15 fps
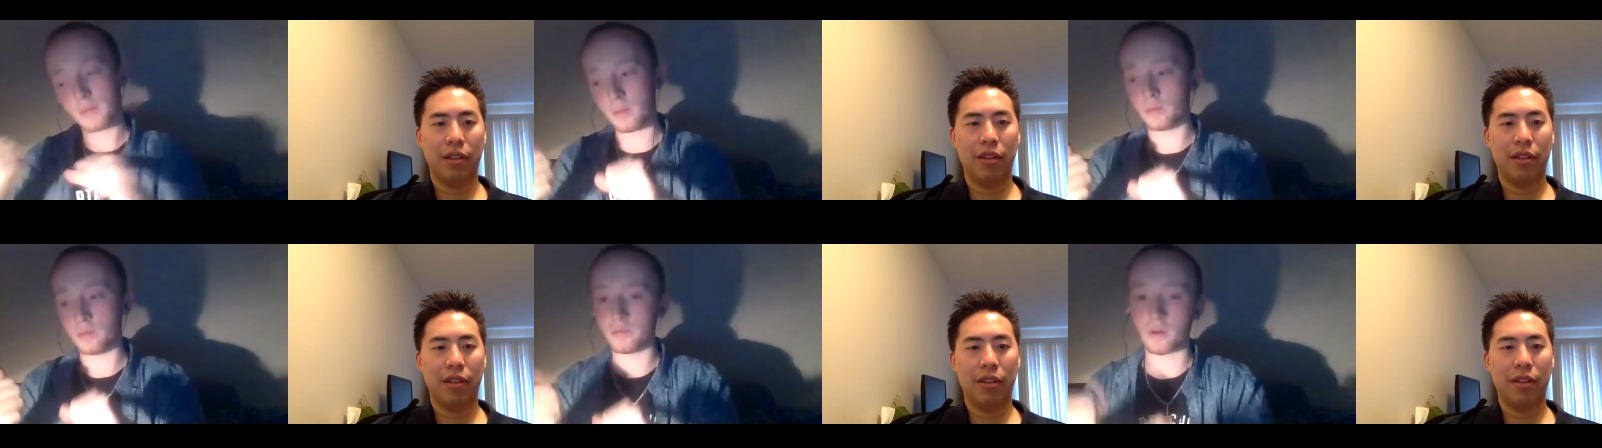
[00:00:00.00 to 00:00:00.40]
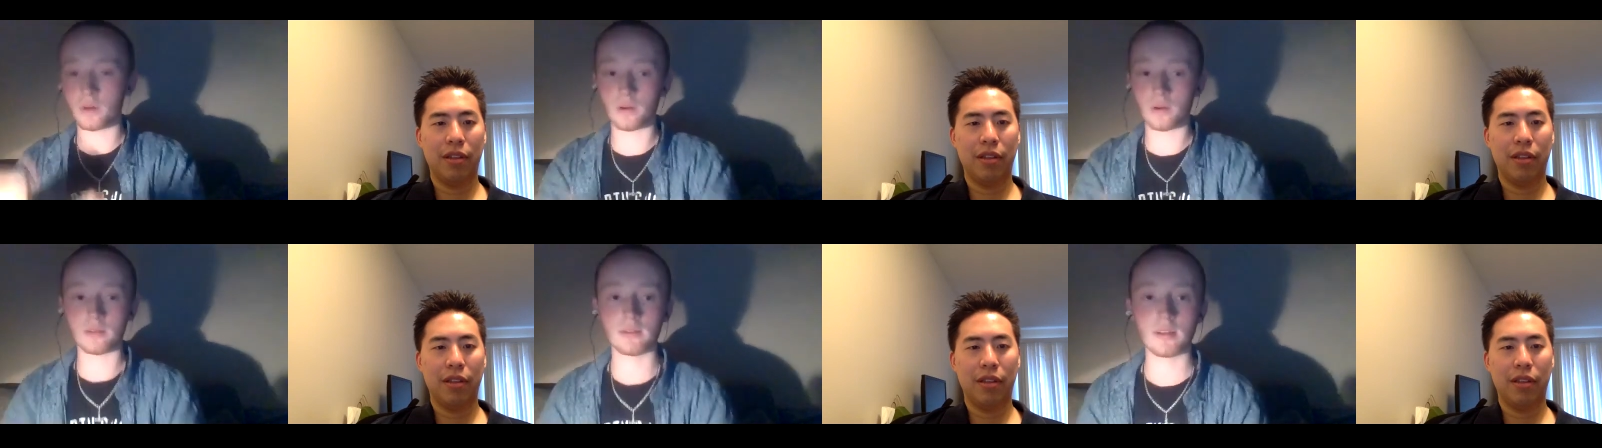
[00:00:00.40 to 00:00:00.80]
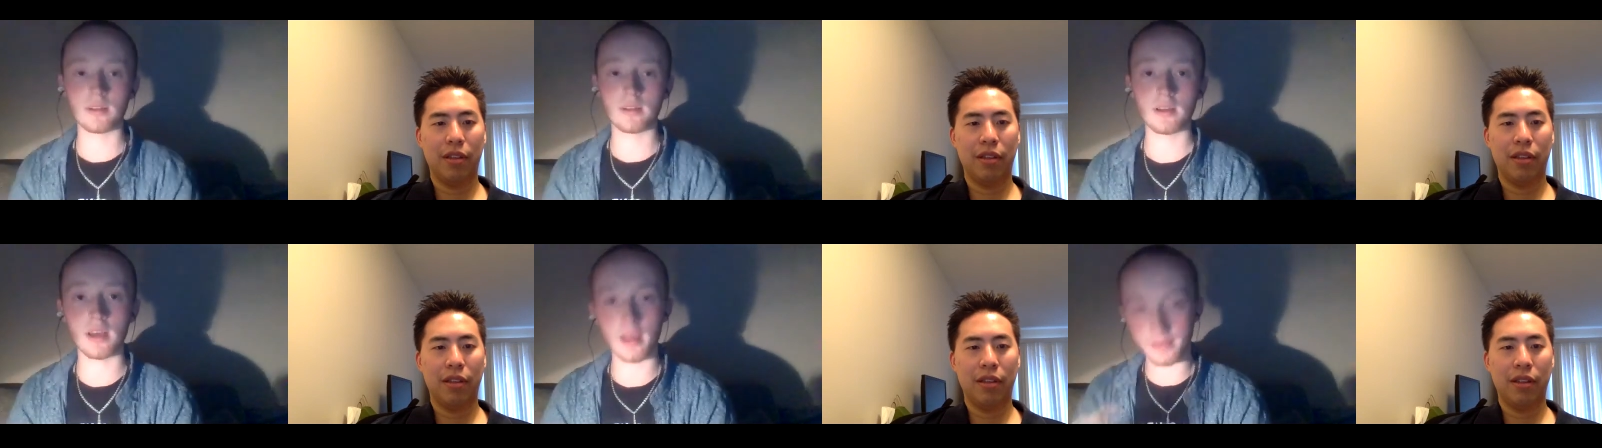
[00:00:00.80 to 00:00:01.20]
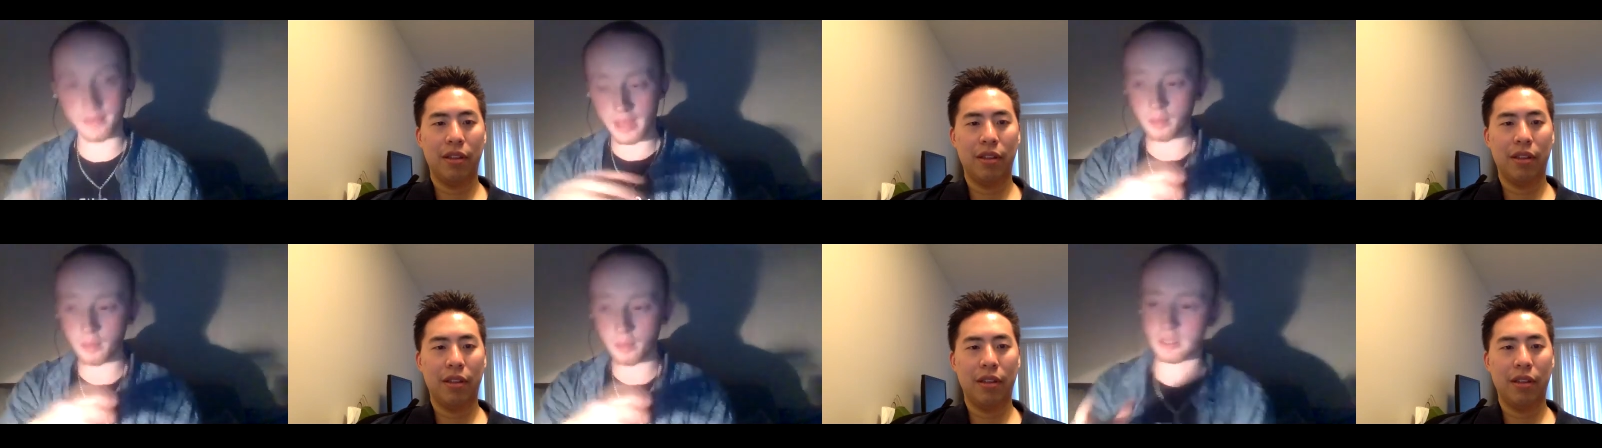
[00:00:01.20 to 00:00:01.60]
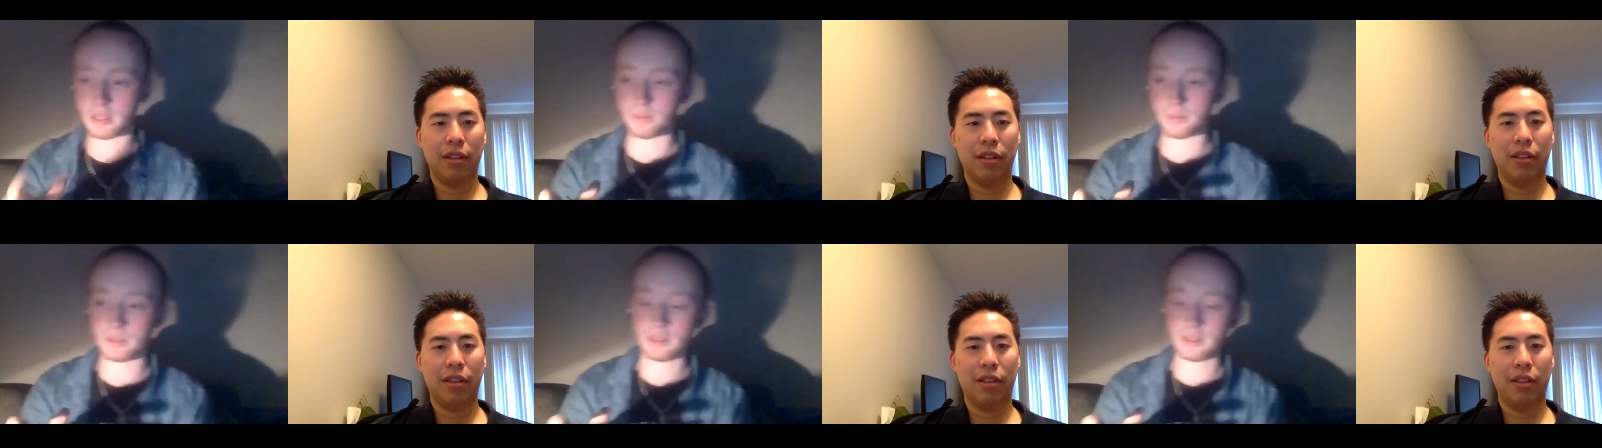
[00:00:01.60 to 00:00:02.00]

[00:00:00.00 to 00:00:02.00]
Speaker 1: moved on, and that would give me.